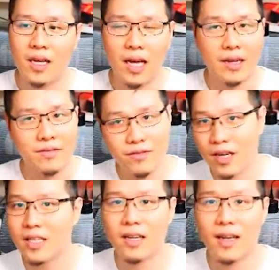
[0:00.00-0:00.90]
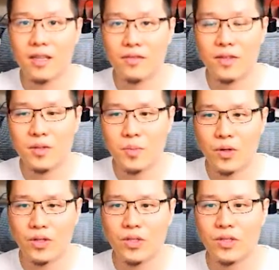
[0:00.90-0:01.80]
I've read a lot of his
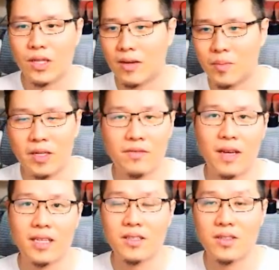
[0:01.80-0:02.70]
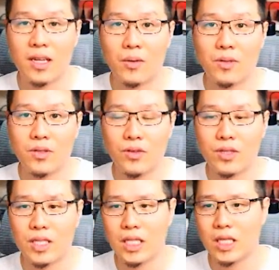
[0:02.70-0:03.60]
books. I've been a fan since I was
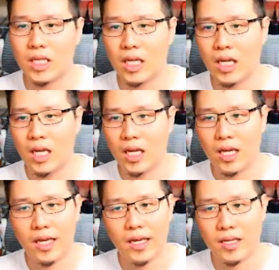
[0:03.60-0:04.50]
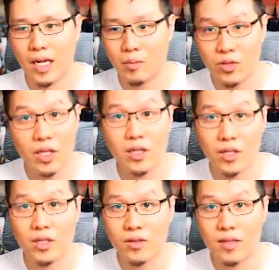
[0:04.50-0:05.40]
13. And I'm still
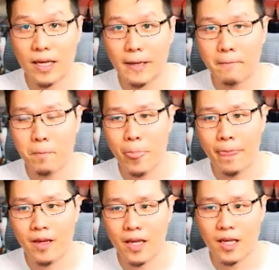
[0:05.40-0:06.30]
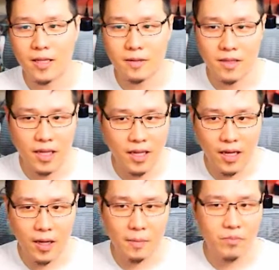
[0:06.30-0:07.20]
learning today. And
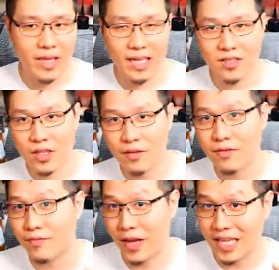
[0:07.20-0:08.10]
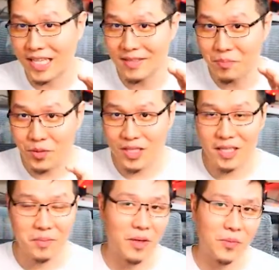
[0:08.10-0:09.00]
that stuff, if I can put
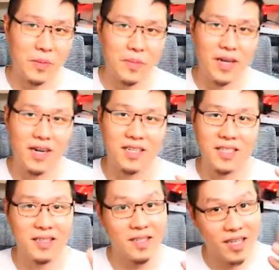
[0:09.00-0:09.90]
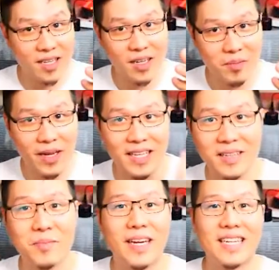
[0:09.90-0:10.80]
it in my webinars and in
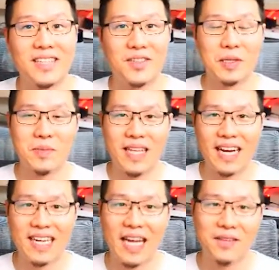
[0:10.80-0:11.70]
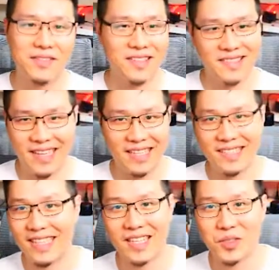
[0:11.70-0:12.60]
my Leadership Stack Lives,
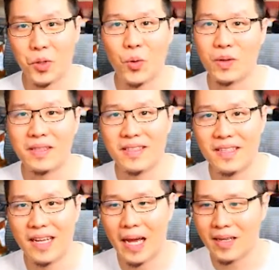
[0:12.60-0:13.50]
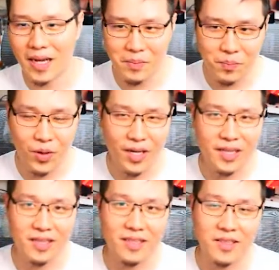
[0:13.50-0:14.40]
that's gold. I
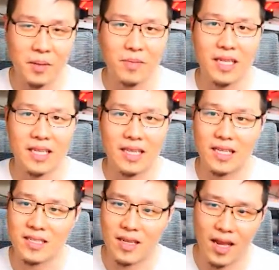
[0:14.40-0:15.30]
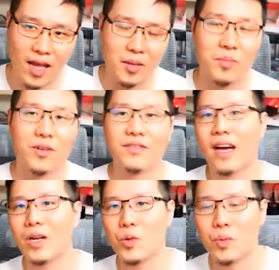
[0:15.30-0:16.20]
bought something that's a lot more
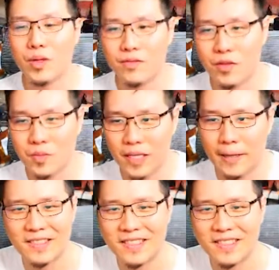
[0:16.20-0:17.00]
valuable for me.